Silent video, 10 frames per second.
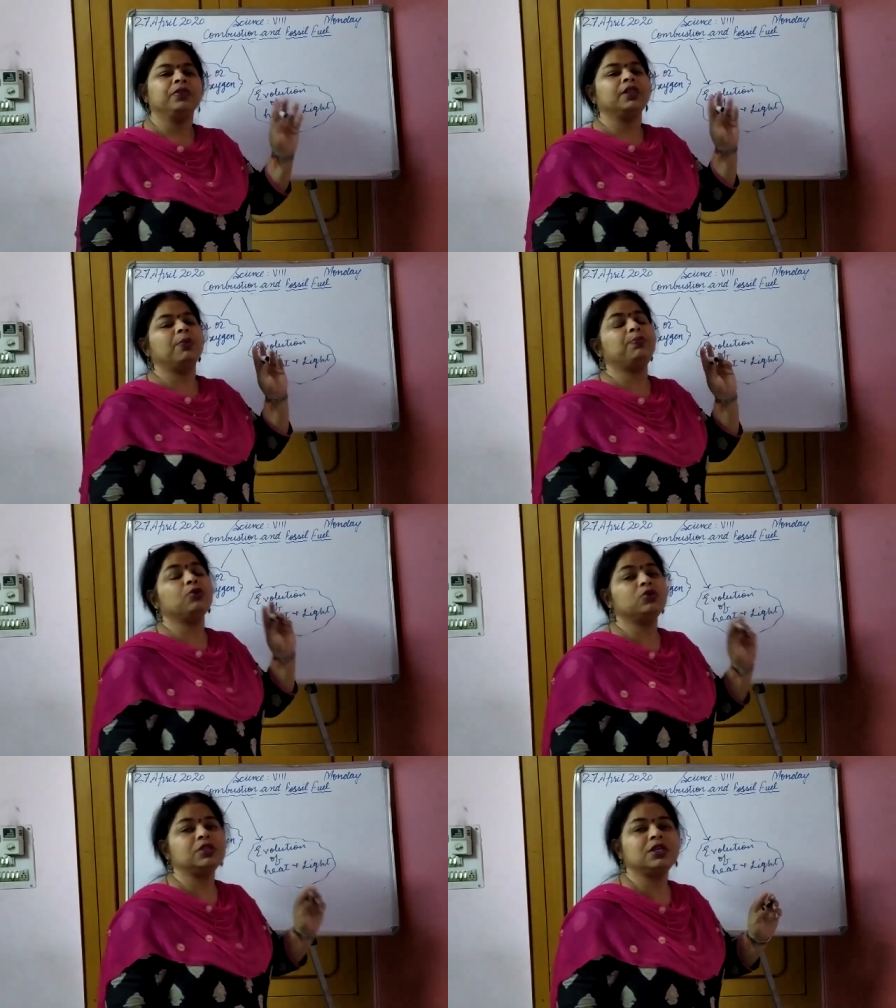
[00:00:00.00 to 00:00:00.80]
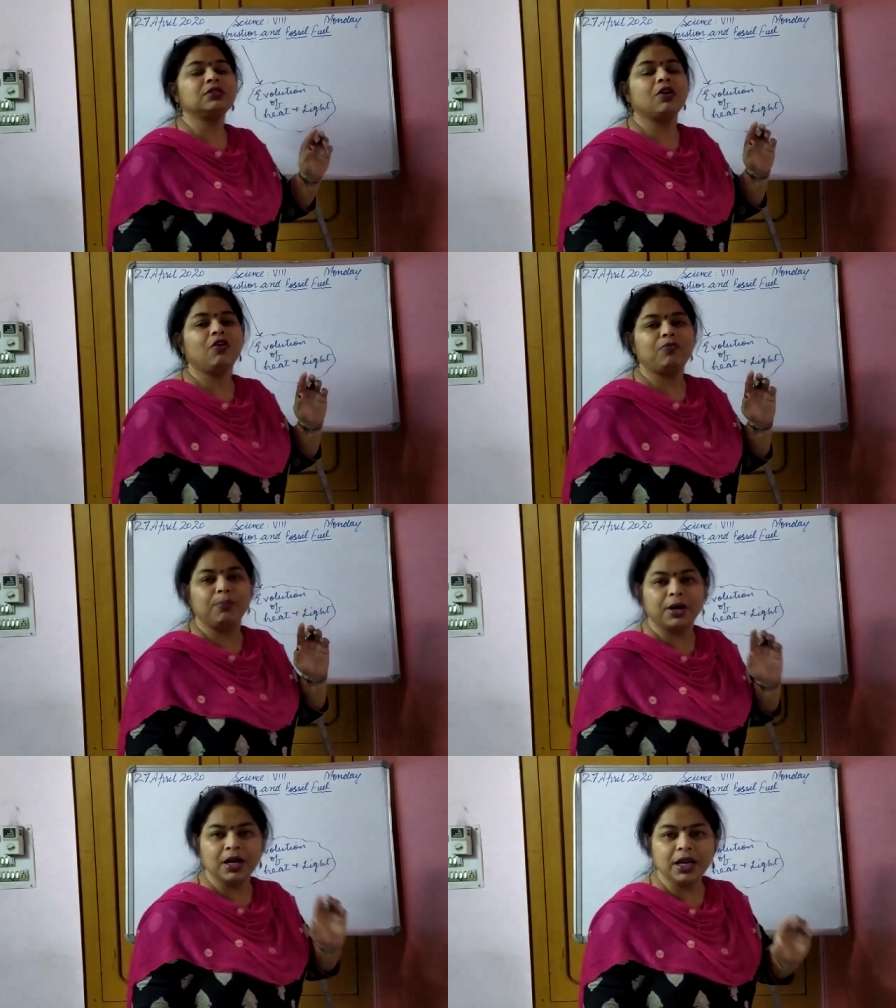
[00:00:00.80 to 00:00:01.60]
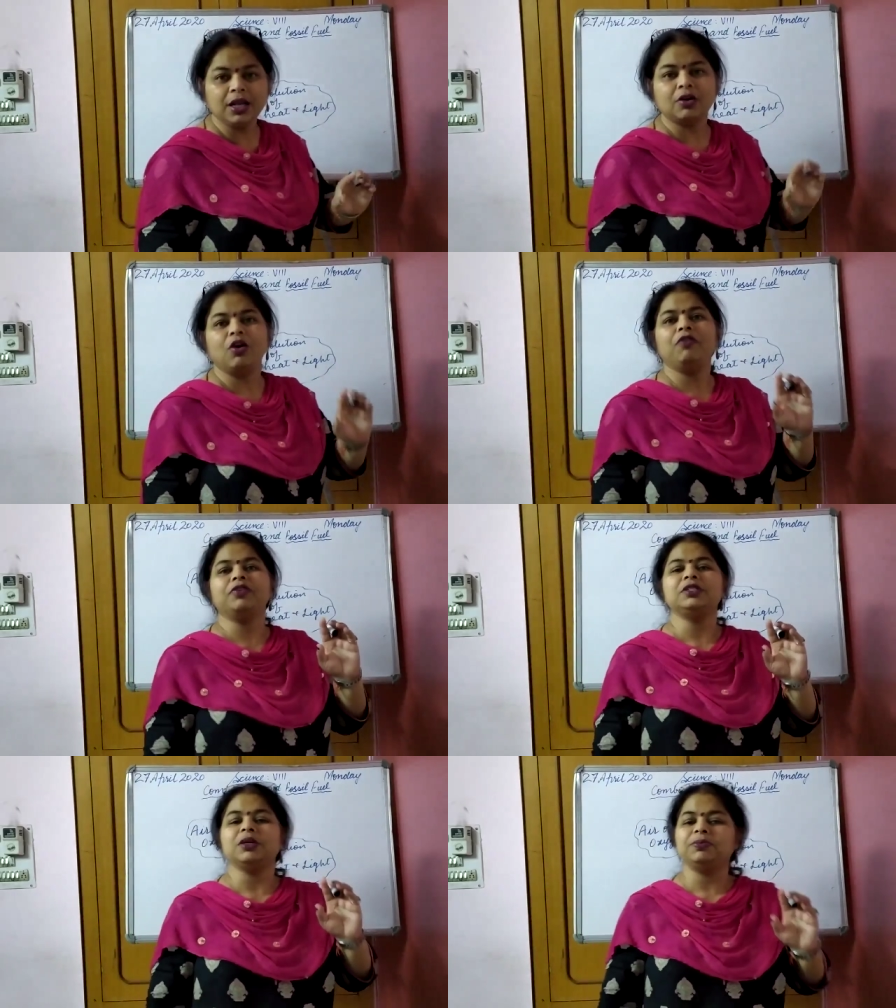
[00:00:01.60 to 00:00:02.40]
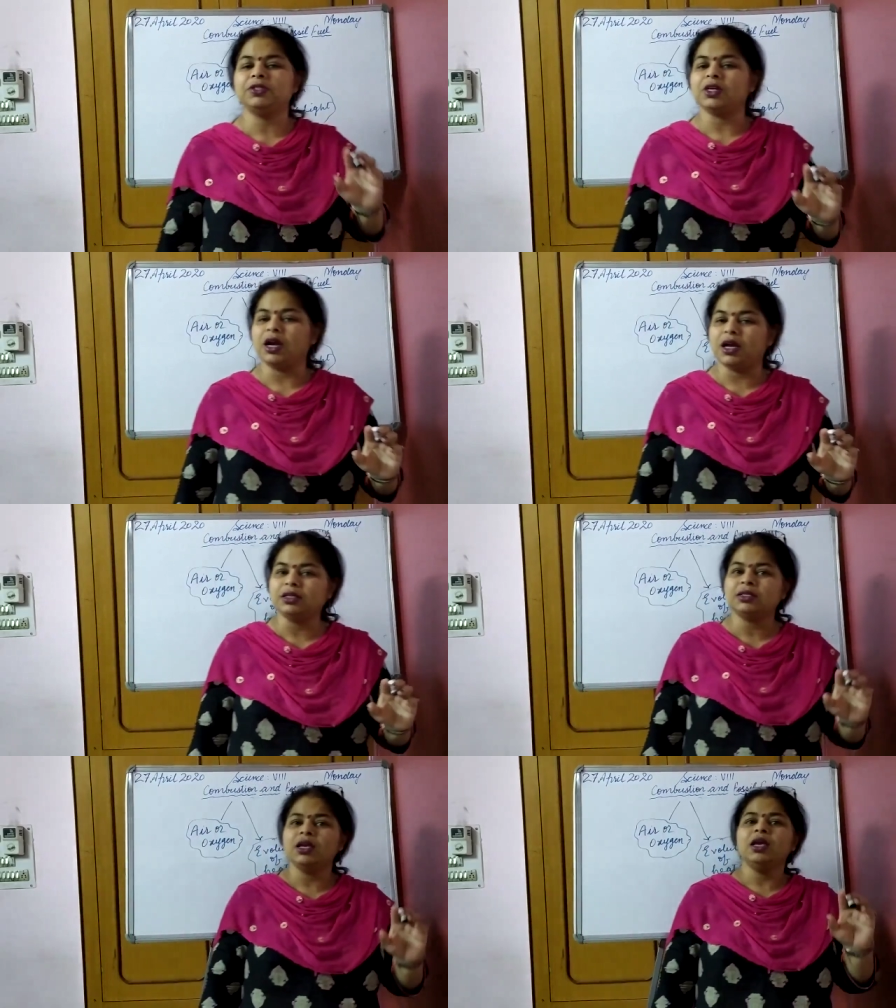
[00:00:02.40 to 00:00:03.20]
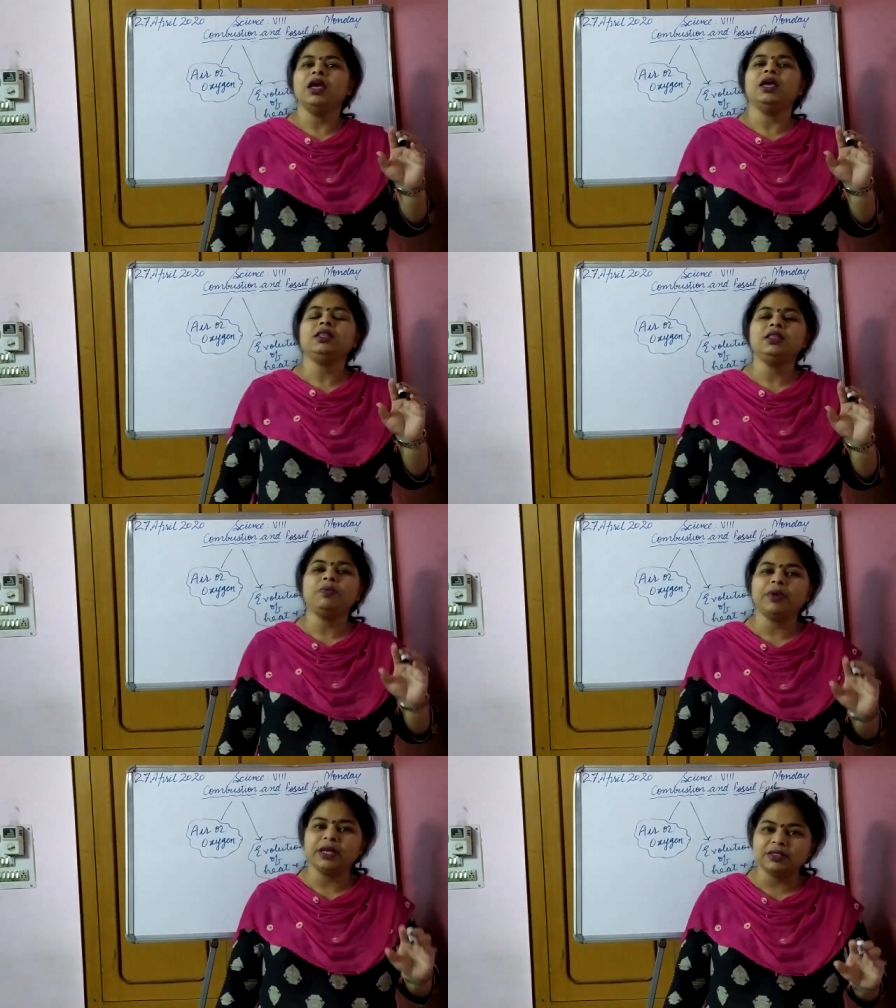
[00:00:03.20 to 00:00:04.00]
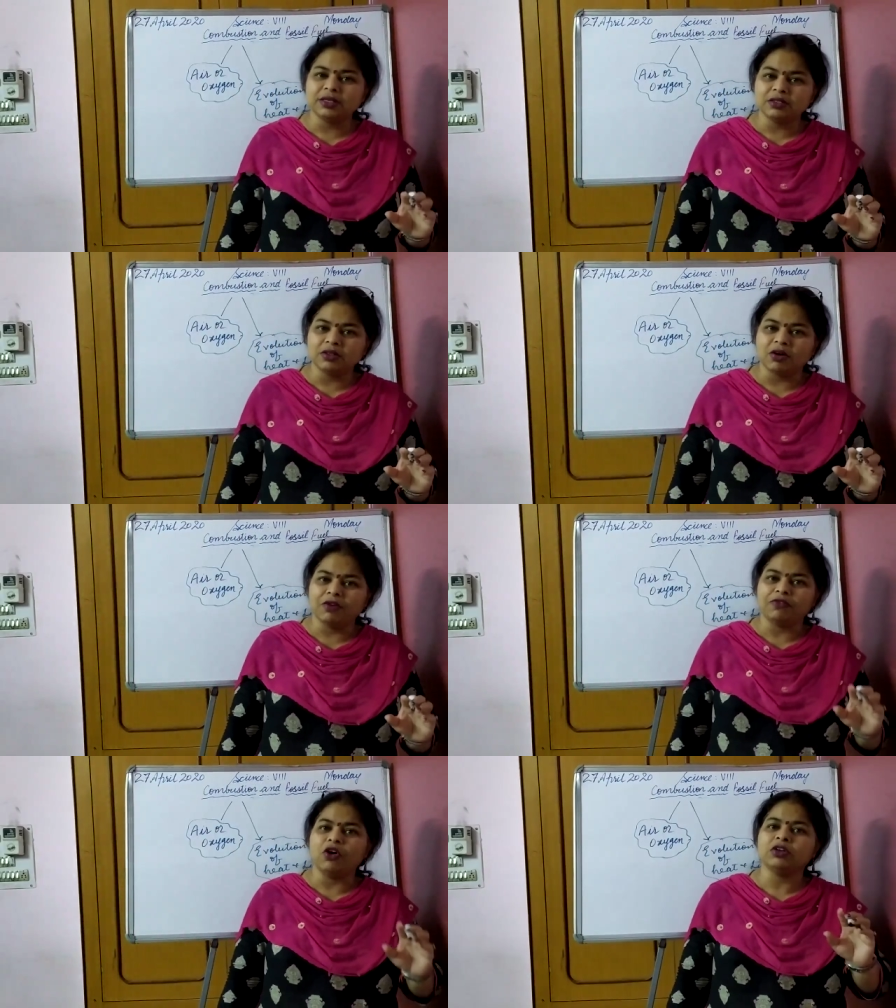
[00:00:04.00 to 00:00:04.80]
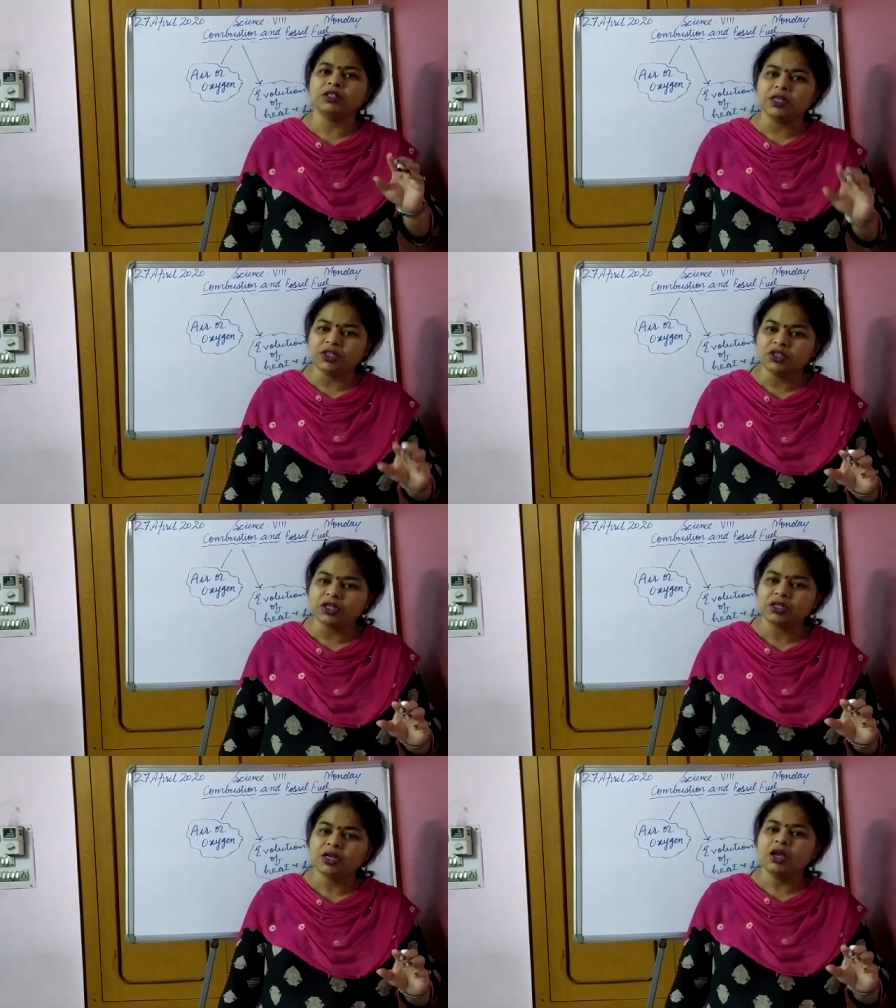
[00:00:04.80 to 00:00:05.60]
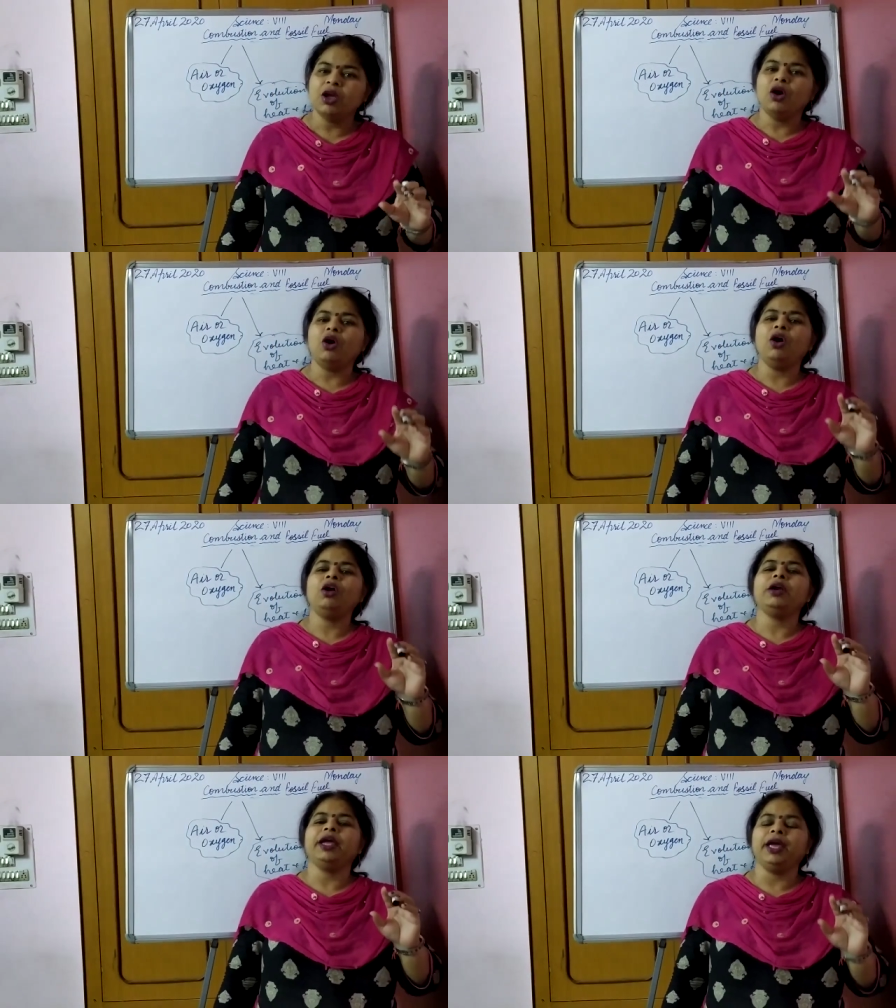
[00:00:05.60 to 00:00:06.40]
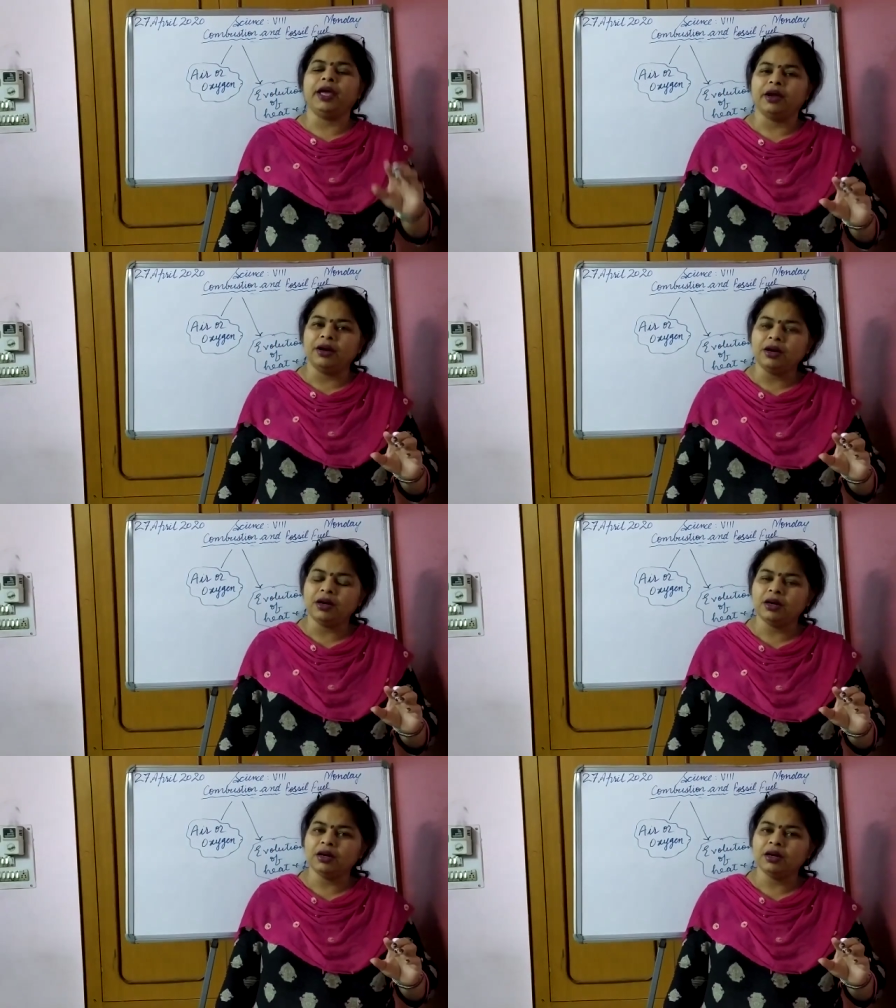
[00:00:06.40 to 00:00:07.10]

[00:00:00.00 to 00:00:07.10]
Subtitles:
The process of burning of a substance in the presence of oxygen or air